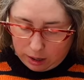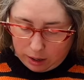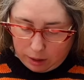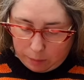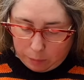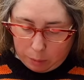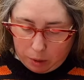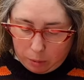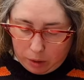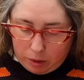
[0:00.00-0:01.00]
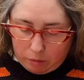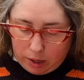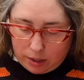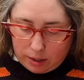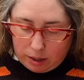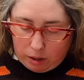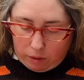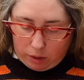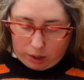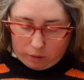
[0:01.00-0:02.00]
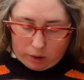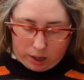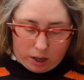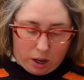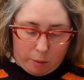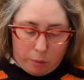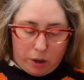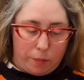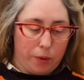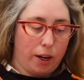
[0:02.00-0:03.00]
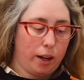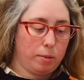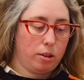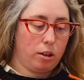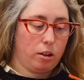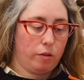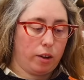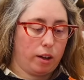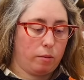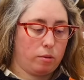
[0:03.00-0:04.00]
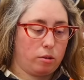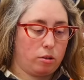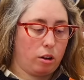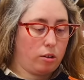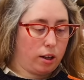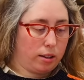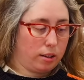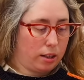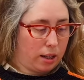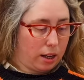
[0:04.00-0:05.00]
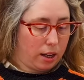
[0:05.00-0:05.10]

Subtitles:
but we can razor that off. That's fine. But I absolutely love it. It was so nice to knit,